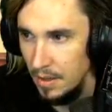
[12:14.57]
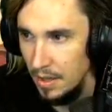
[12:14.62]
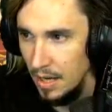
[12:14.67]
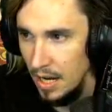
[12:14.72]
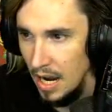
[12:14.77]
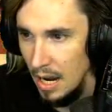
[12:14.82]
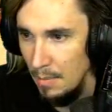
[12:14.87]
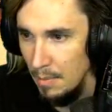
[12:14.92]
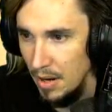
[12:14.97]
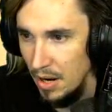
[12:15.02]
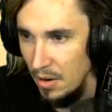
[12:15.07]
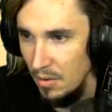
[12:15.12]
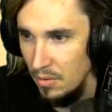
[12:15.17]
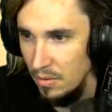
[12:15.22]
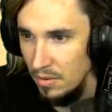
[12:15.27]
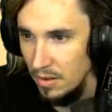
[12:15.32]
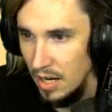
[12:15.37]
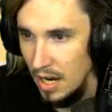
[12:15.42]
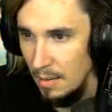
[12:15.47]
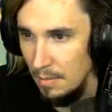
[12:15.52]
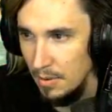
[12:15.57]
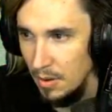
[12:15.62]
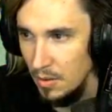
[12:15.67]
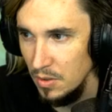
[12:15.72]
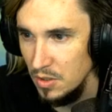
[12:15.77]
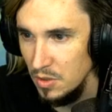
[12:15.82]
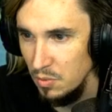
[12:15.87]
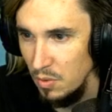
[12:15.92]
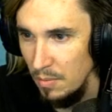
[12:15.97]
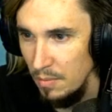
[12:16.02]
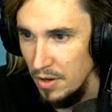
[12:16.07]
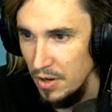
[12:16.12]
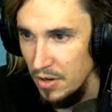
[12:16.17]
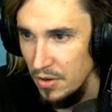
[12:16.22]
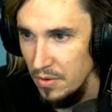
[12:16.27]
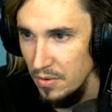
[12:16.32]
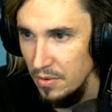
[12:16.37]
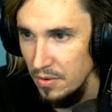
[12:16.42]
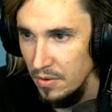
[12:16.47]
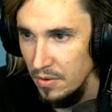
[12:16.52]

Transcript: Hi, Beau. I'm going swimming, dude.